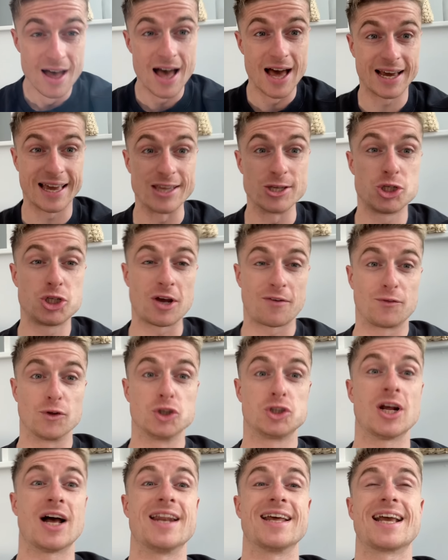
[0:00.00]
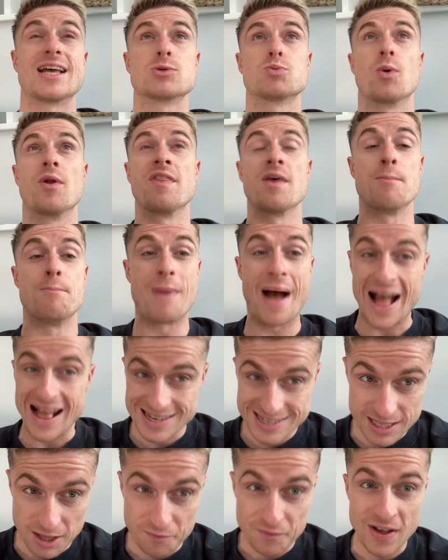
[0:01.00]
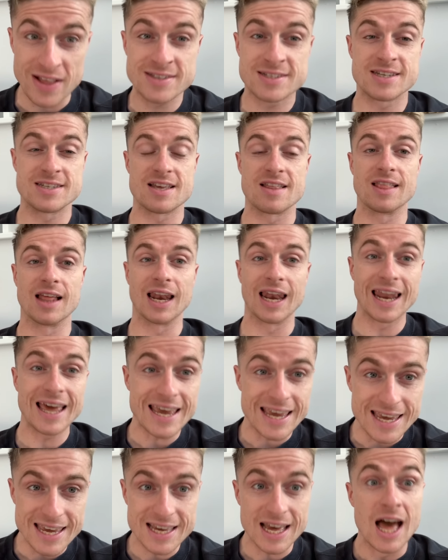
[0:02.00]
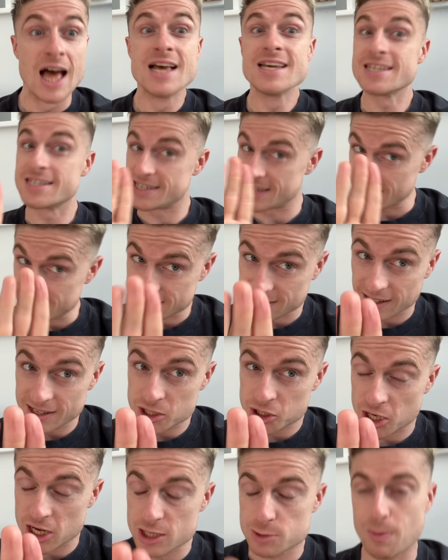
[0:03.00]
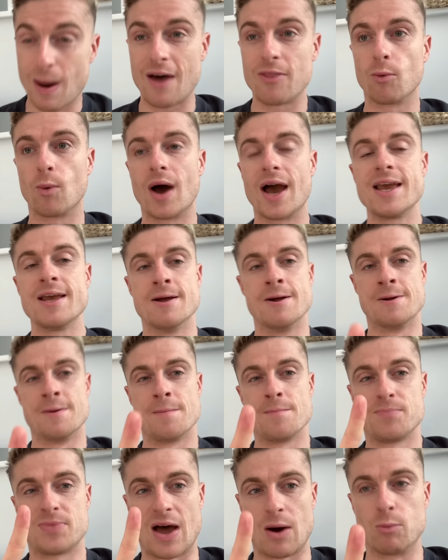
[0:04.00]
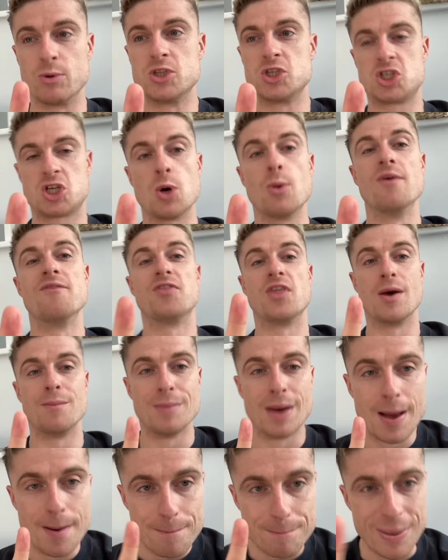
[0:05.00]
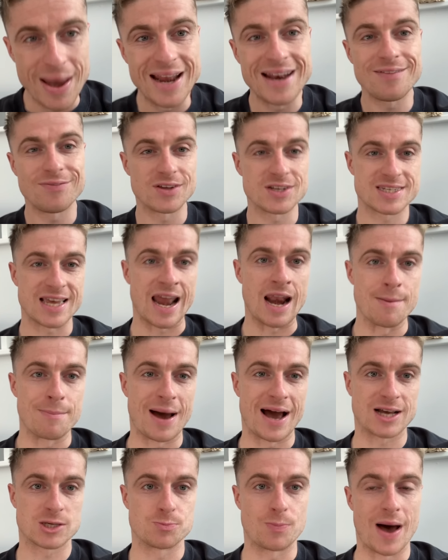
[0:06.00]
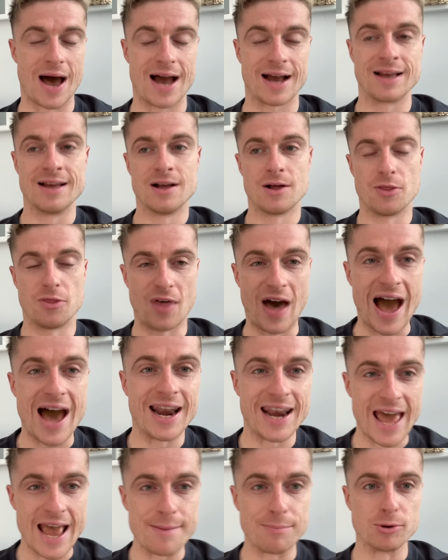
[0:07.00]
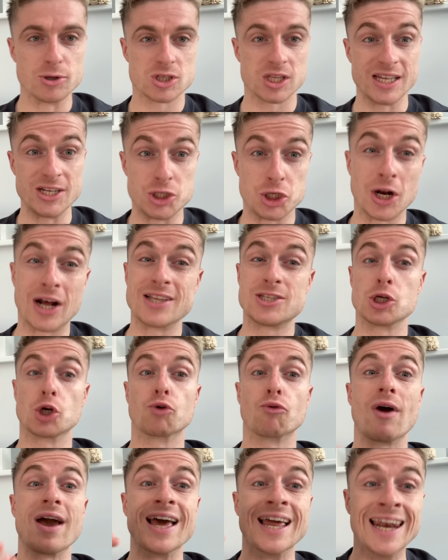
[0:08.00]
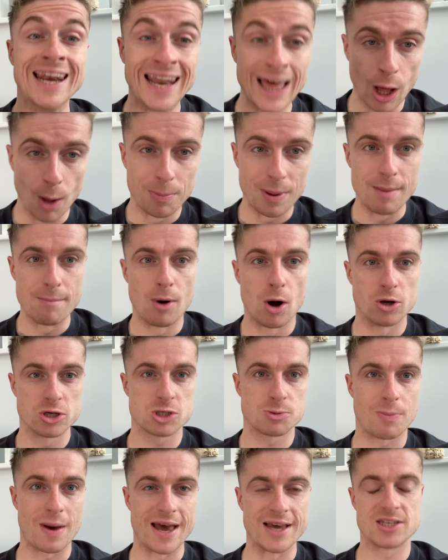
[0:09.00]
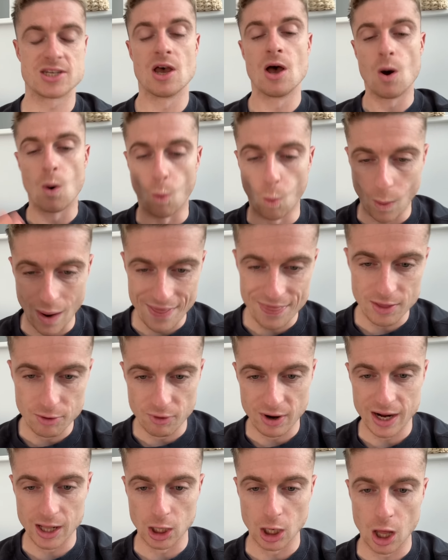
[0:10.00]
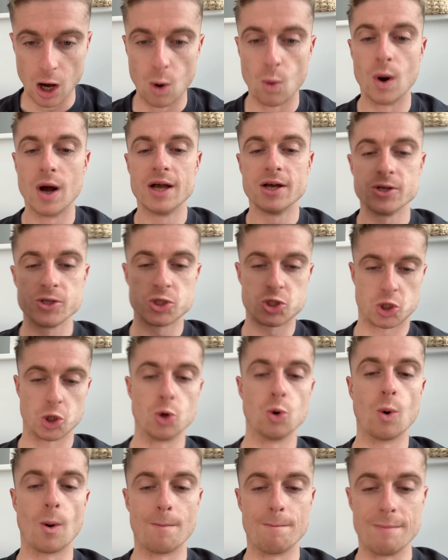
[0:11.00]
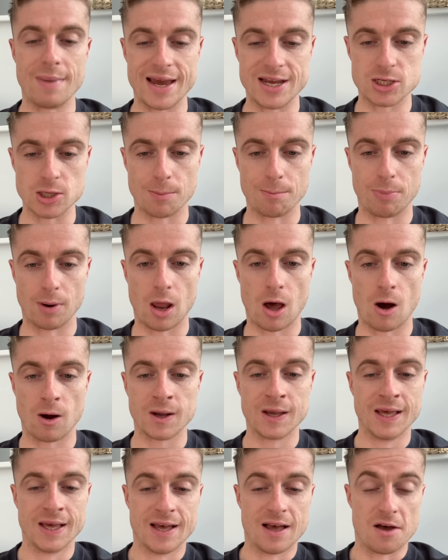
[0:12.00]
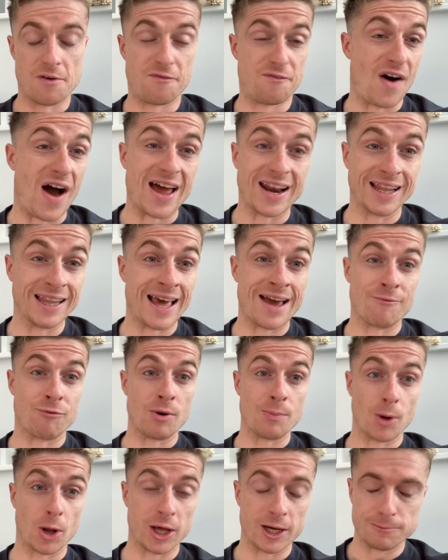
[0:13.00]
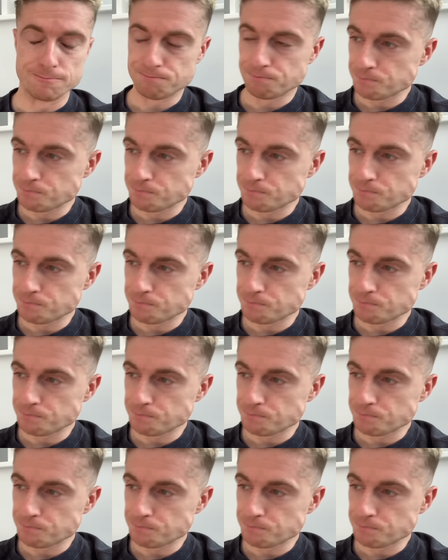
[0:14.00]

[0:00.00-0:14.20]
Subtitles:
against Sheffield United, against one of the best defences in the league. Six clean sheets, by the way, that with two of them pinning the centre-backs back, that enables Leeds United to create a little bit more space when they're in a low to mid block. And finally, everybody,